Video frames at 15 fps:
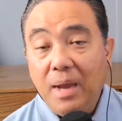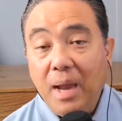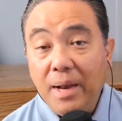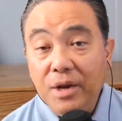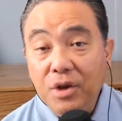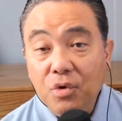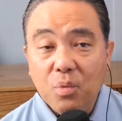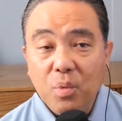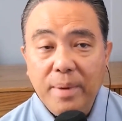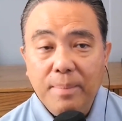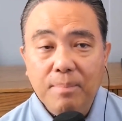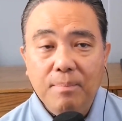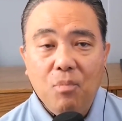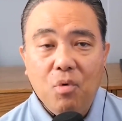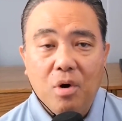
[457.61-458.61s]
And you can
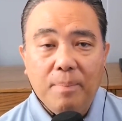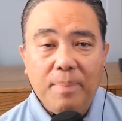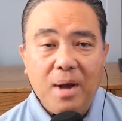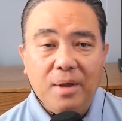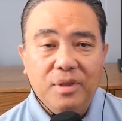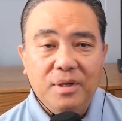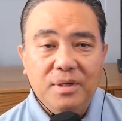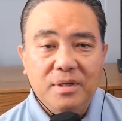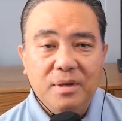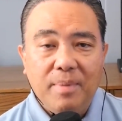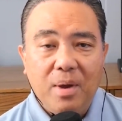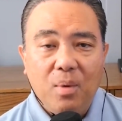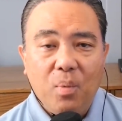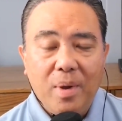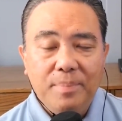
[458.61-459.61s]
read more about this at
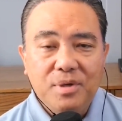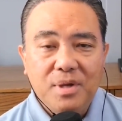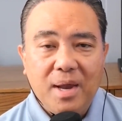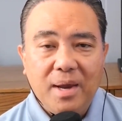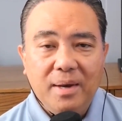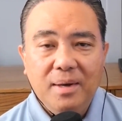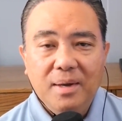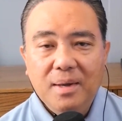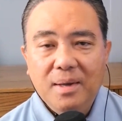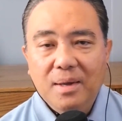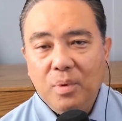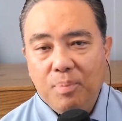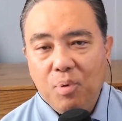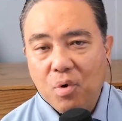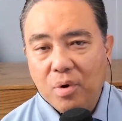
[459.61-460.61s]
my website,
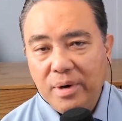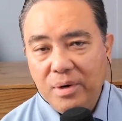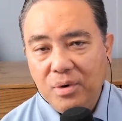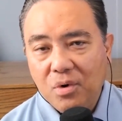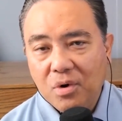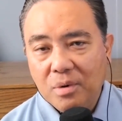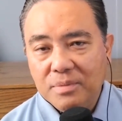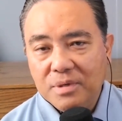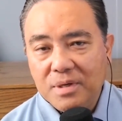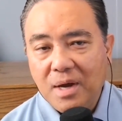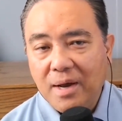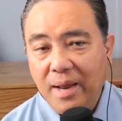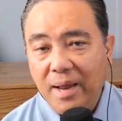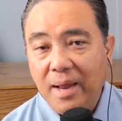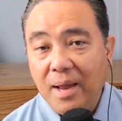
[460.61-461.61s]

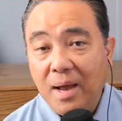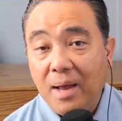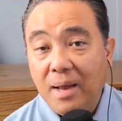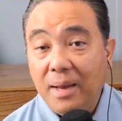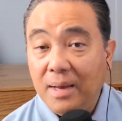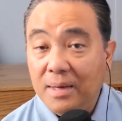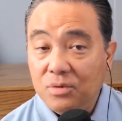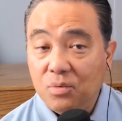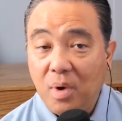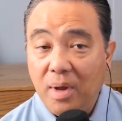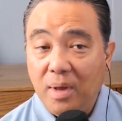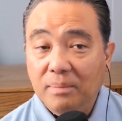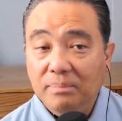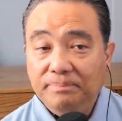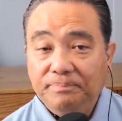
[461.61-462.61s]
reportingnorms.ai, as
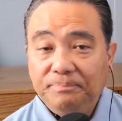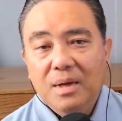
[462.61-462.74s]
well.